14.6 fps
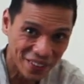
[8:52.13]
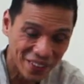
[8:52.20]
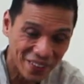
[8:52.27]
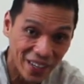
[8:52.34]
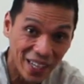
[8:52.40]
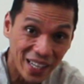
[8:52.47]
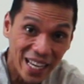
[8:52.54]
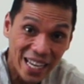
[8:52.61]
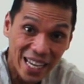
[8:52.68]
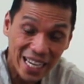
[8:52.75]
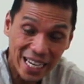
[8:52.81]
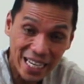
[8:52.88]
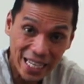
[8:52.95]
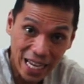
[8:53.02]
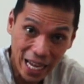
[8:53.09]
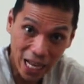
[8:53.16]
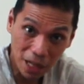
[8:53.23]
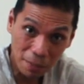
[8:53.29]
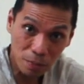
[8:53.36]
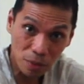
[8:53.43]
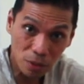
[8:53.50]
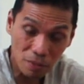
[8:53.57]
All right.
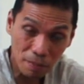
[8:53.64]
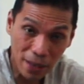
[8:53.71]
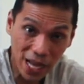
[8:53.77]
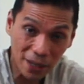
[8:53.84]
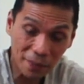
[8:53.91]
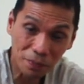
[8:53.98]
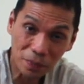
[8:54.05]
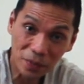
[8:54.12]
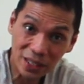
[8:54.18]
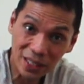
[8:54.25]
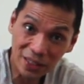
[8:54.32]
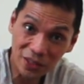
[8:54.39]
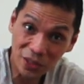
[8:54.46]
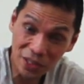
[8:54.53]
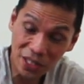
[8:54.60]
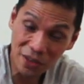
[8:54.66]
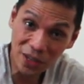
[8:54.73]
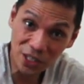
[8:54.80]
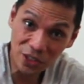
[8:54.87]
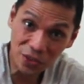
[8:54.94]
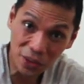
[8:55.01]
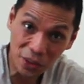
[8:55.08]
Inhale, pull back, do the
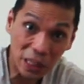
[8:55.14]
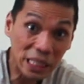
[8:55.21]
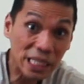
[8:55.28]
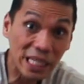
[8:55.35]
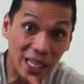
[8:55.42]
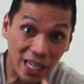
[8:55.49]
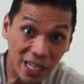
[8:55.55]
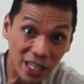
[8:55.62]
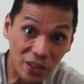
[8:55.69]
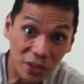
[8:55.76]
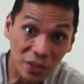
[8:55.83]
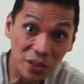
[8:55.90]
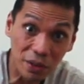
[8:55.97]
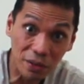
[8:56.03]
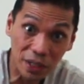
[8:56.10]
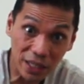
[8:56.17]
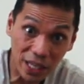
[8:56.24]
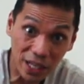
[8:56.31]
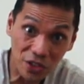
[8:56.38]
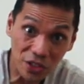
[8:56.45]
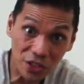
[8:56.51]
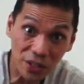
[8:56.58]
vajroli, and then do the
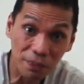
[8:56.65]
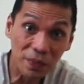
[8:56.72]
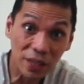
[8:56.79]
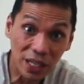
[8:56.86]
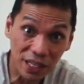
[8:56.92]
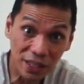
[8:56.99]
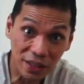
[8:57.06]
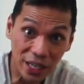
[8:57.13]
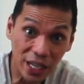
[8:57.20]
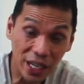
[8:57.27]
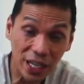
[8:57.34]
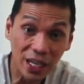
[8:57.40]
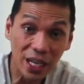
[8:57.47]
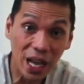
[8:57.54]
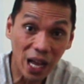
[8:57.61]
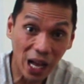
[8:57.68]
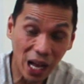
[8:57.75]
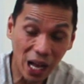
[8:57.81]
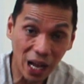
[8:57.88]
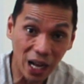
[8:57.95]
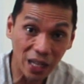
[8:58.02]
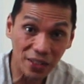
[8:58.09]
retention. They
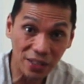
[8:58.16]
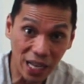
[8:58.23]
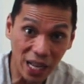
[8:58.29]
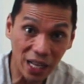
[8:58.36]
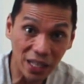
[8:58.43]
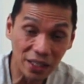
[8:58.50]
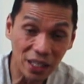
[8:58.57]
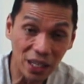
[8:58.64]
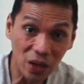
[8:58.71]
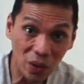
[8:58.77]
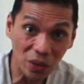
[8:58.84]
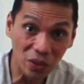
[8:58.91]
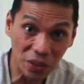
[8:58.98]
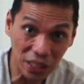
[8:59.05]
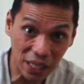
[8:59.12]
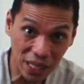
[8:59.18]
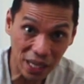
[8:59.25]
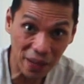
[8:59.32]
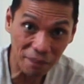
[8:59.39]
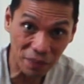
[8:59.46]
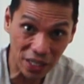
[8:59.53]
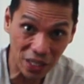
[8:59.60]
are done all
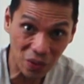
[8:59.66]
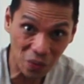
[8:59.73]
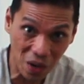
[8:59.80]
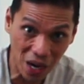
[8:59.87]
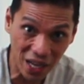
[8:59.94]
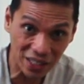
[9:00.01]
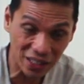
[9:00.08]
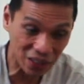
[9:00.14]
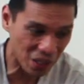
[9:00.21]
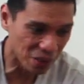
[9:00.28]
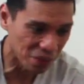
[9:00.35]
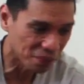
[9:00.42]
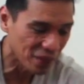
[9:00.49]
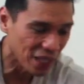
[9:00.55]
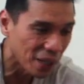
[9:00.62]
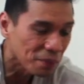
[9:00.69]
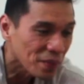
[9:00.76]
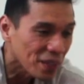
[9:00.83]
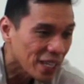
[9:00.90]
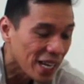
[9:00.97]
together in one go. Yeah.